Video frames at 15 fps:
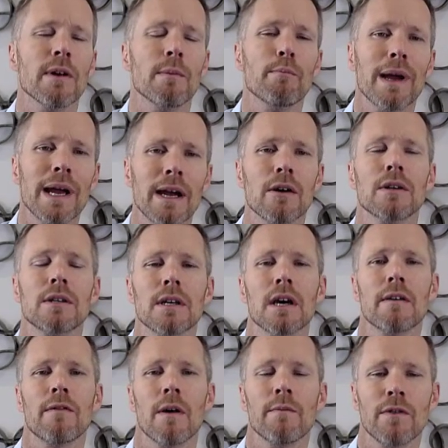impaired
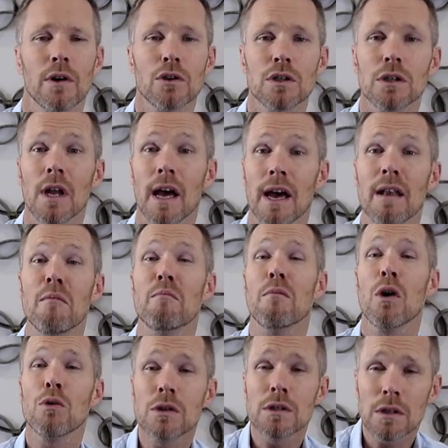diaphragm function, and
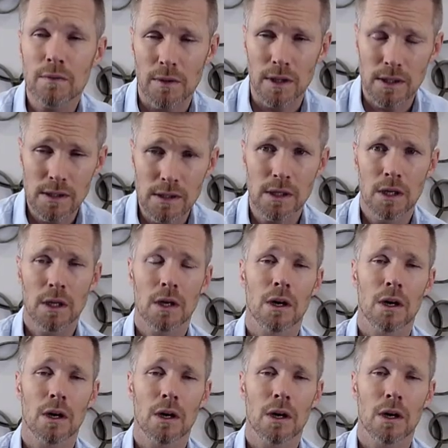most of us